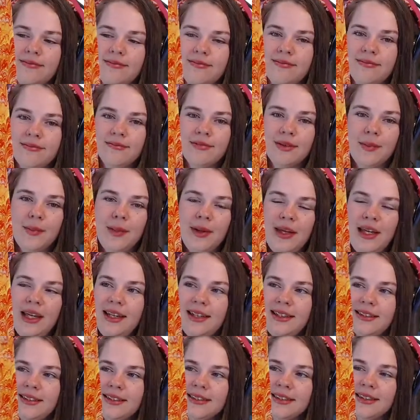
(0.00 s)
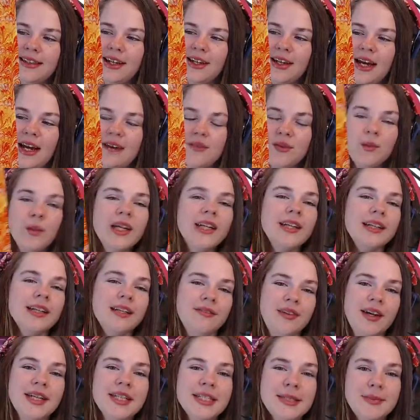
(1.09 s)
repeat. Like you have to wiggle it
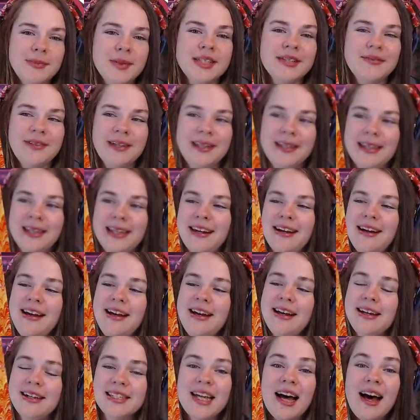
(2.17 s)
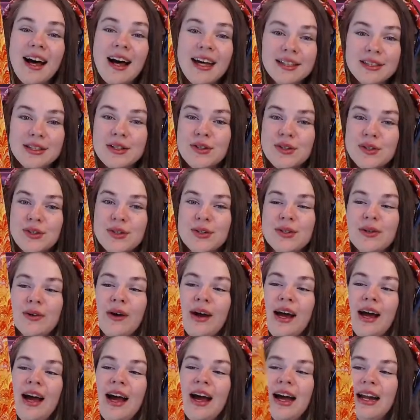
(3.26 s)
very specifically, and it's hard to do.
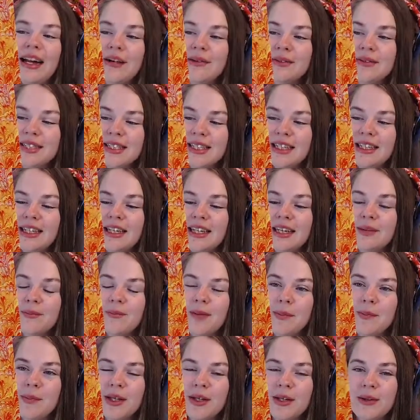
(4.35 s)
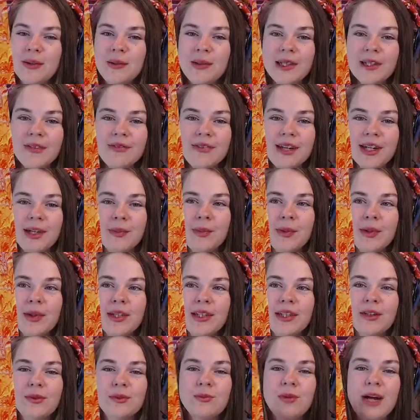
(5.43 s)
And I was thinking it might be cool if I could put a
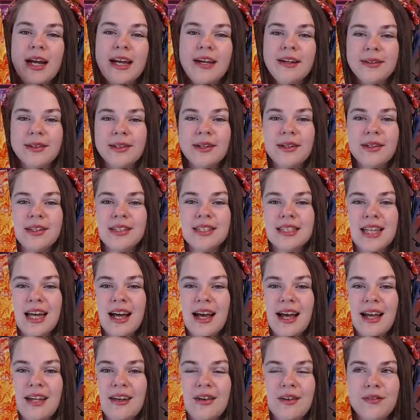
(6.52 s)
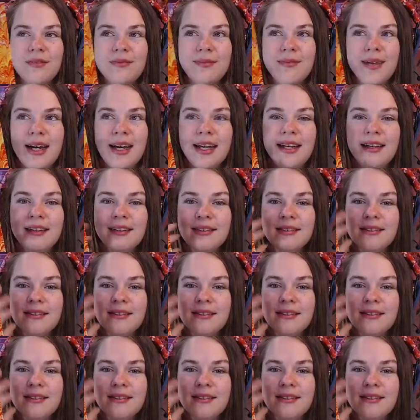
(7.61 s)
little rail on the side of my